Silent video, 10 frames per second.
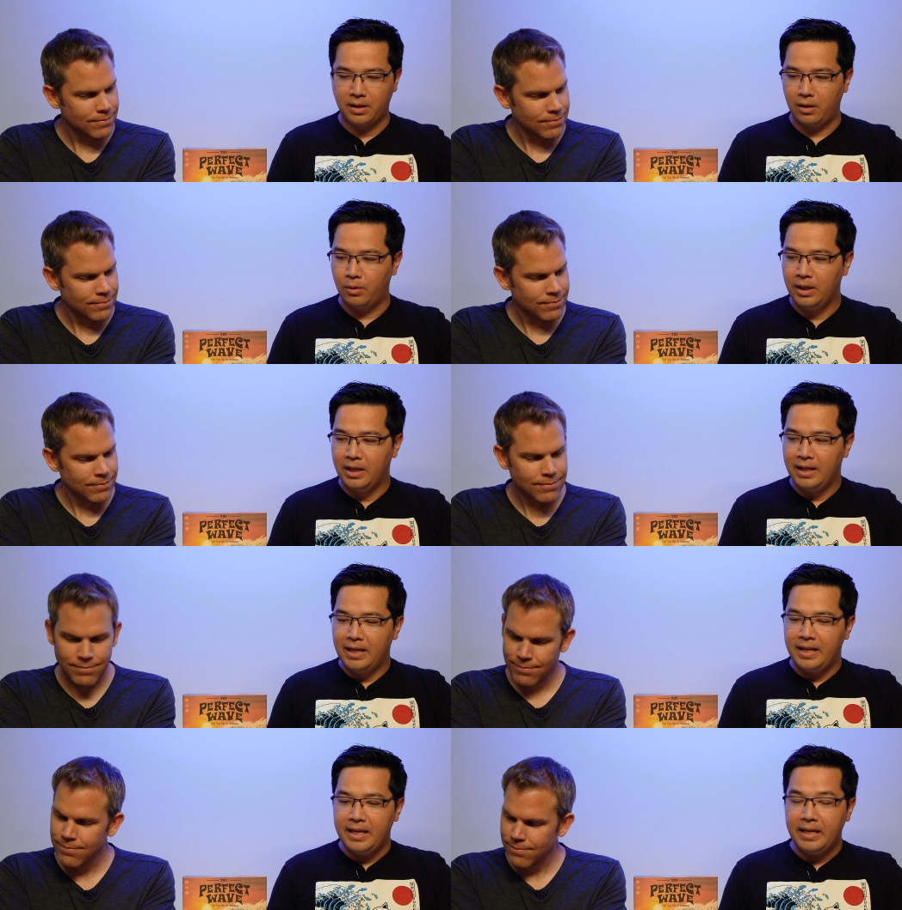Speaker 1: So
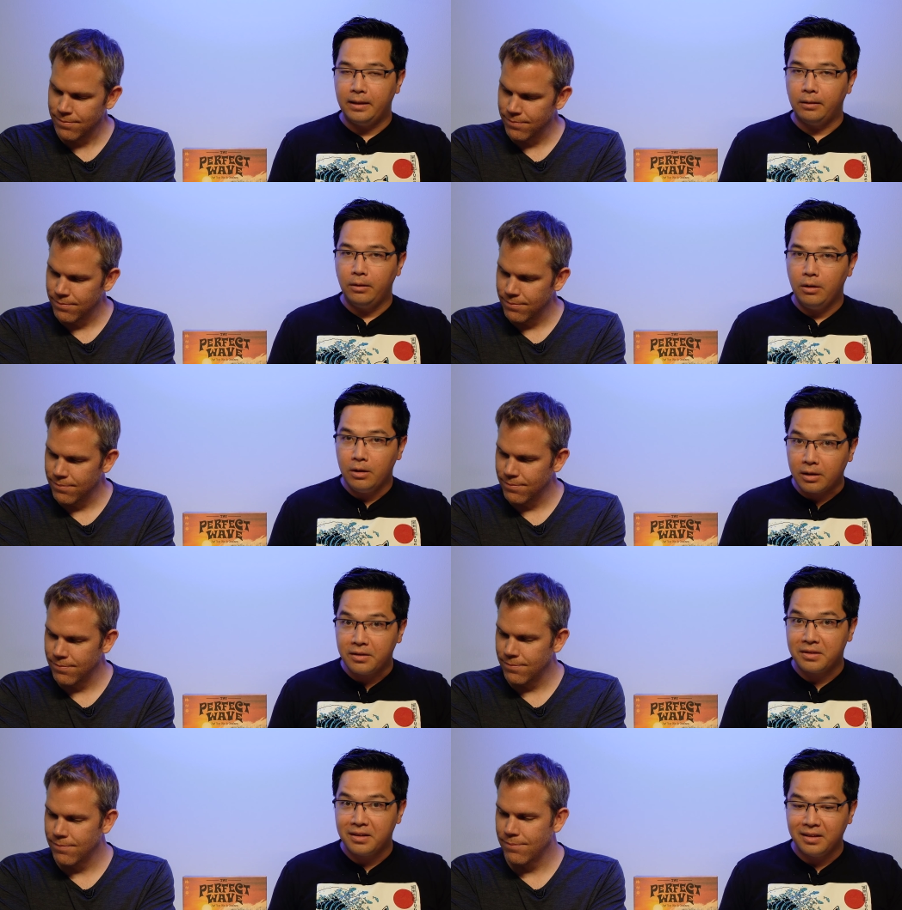it
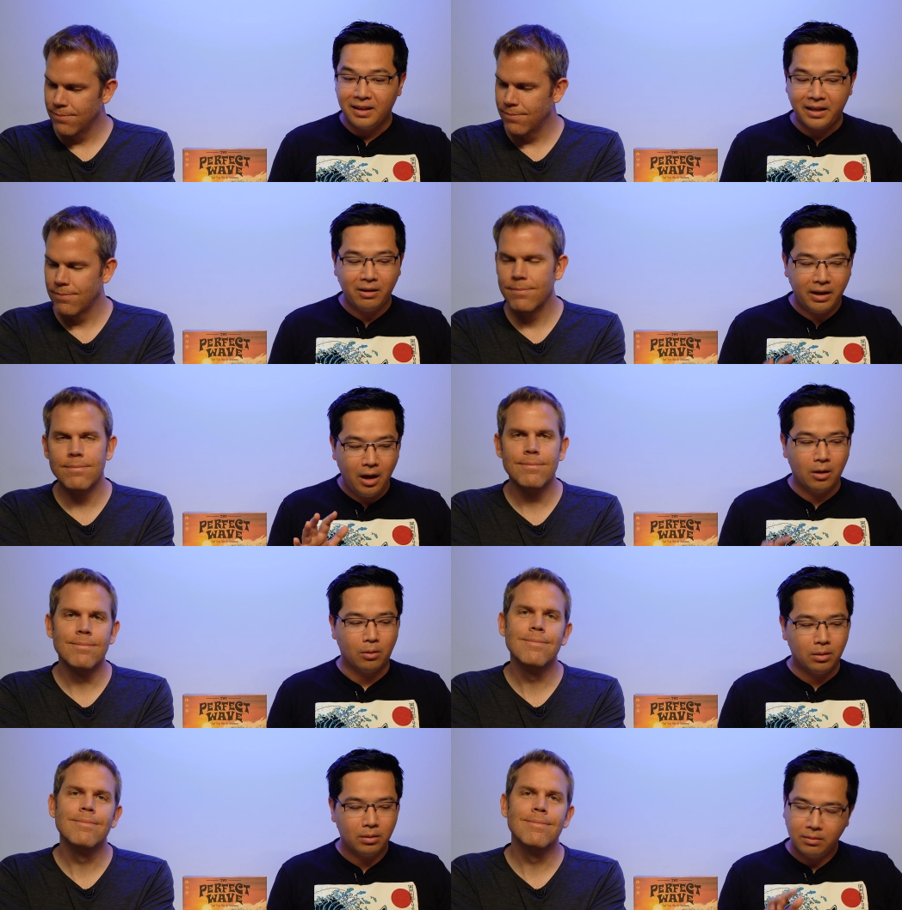looks like you're like,
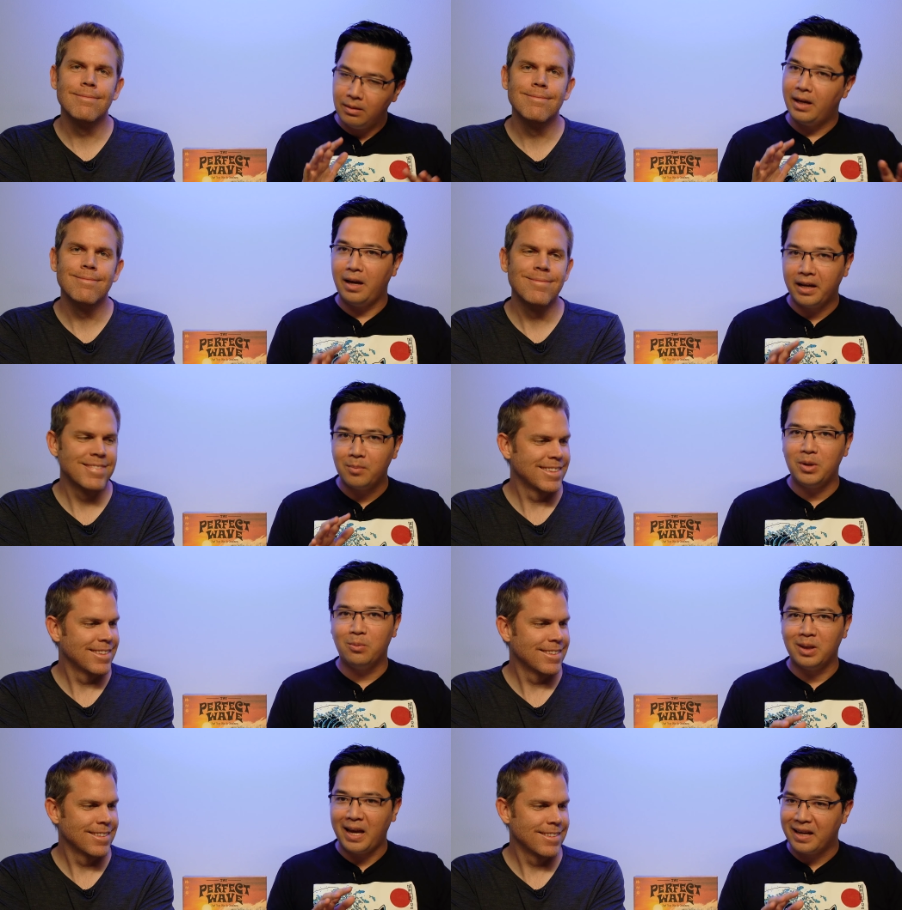oh, I can be
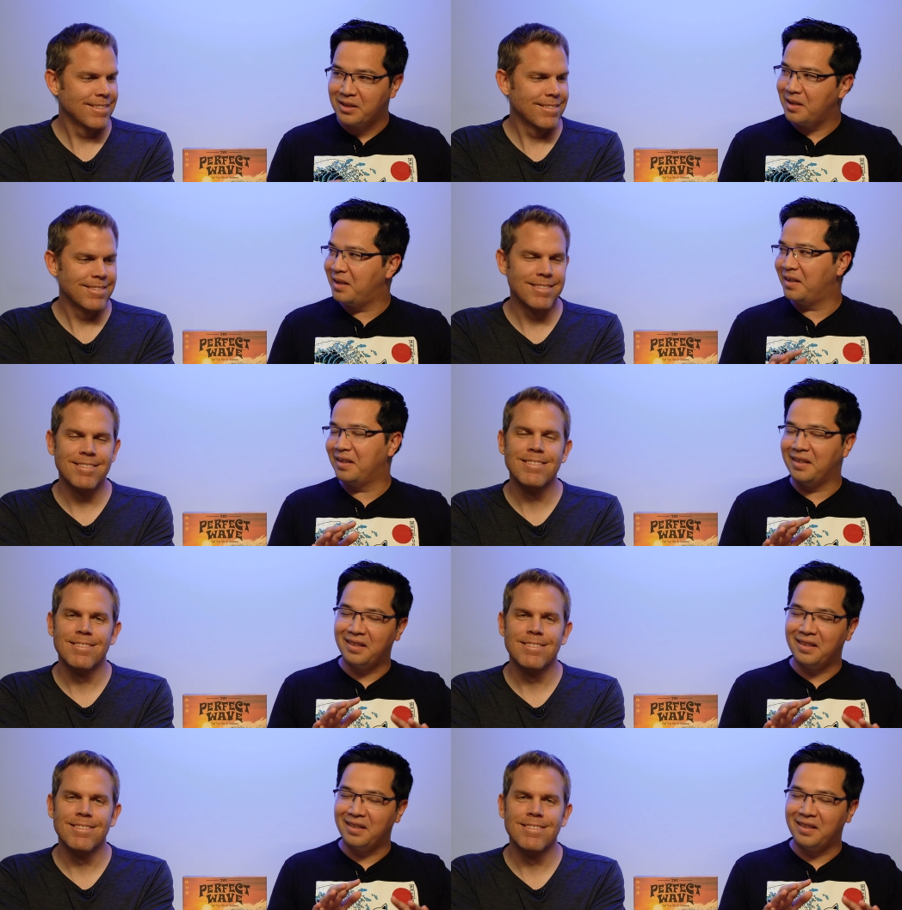relaxing.